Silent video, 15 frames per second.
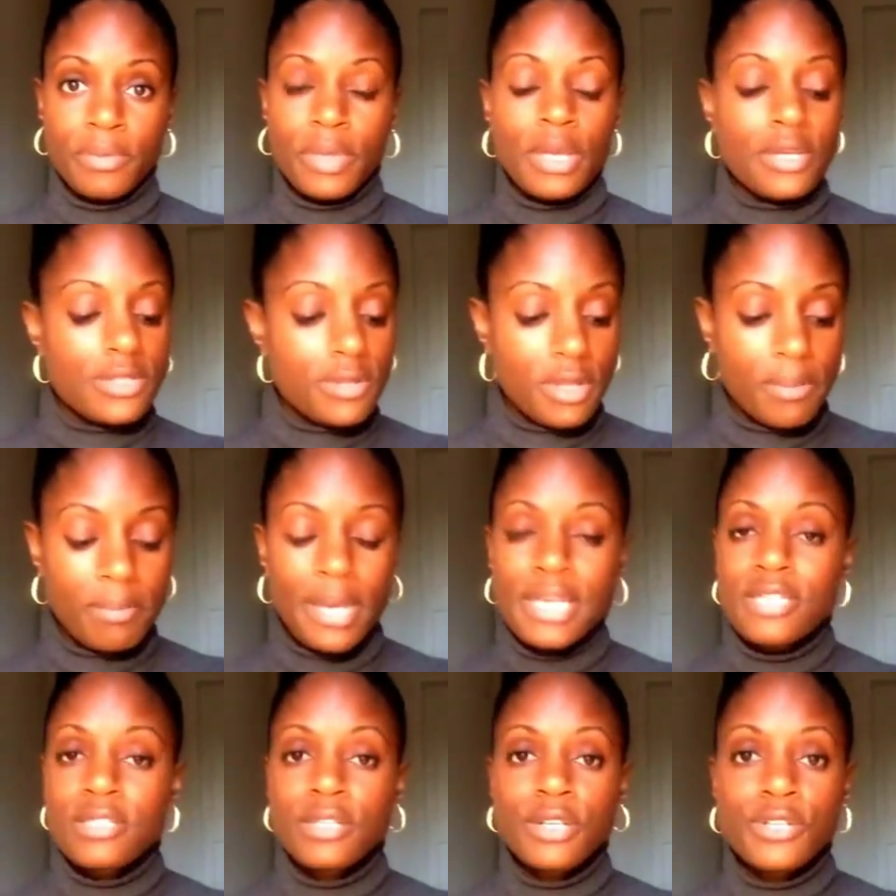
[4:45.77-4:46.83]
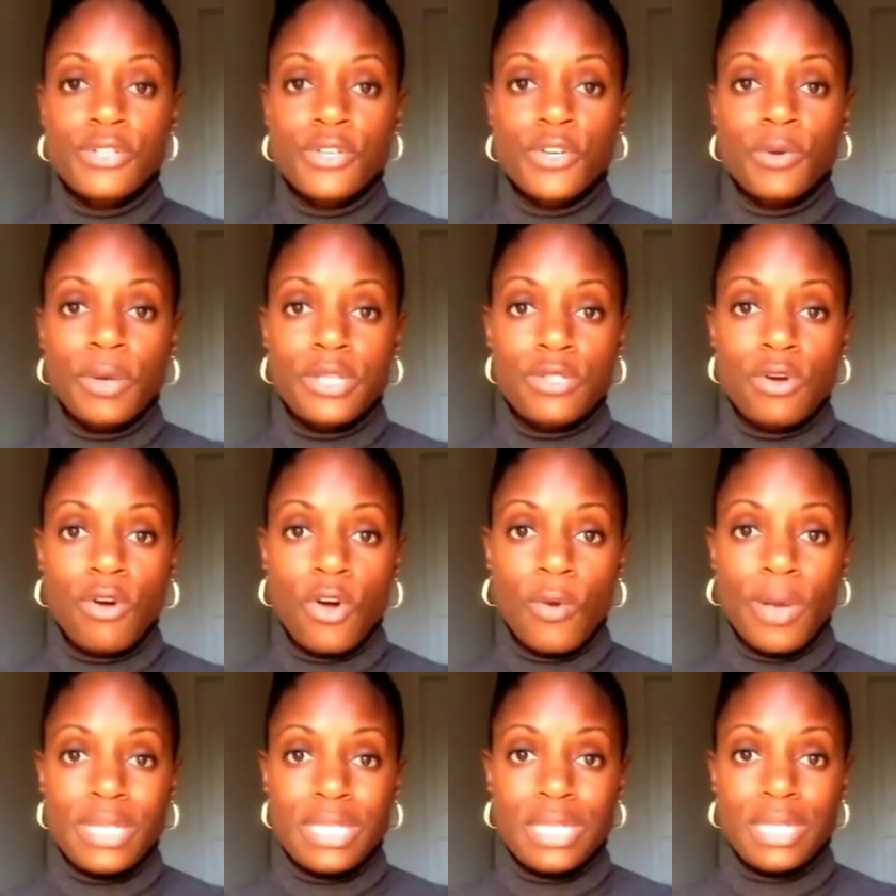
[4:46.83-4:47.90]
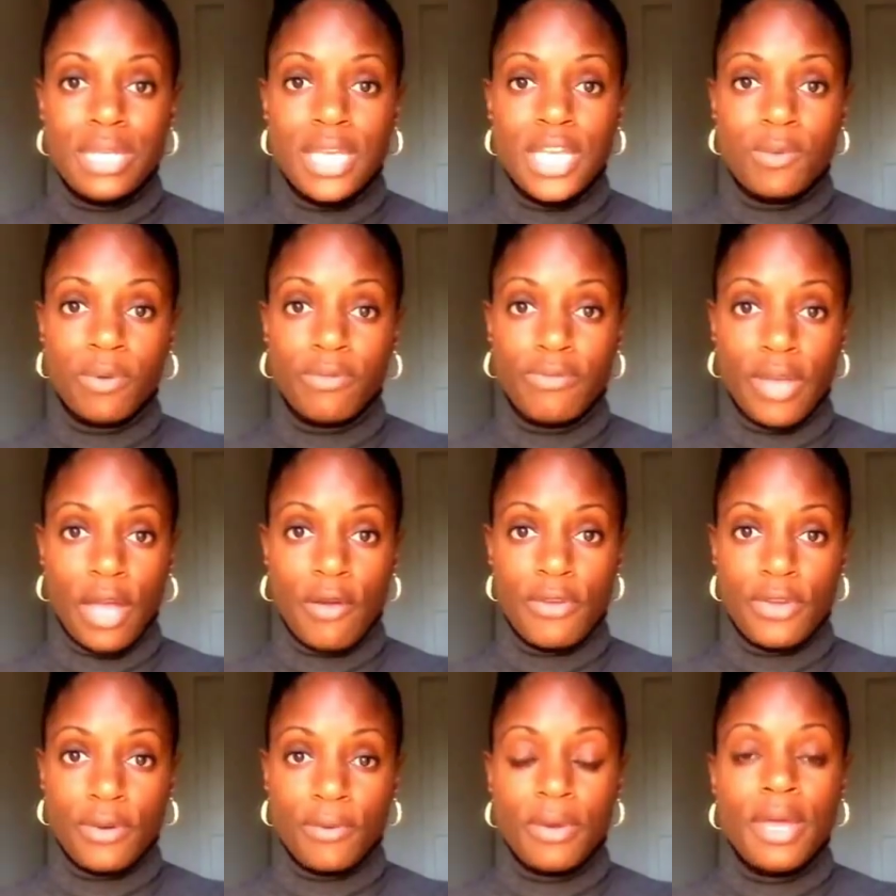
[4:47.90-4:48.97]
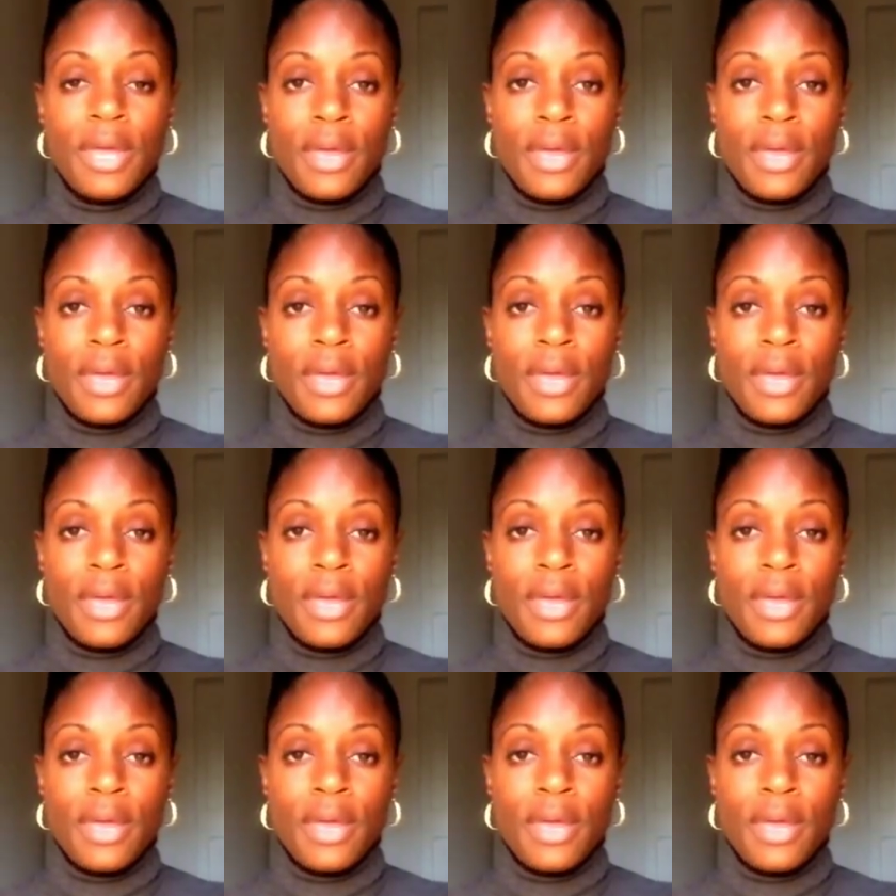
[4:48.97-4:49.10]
So the best thing to do is always lead with value.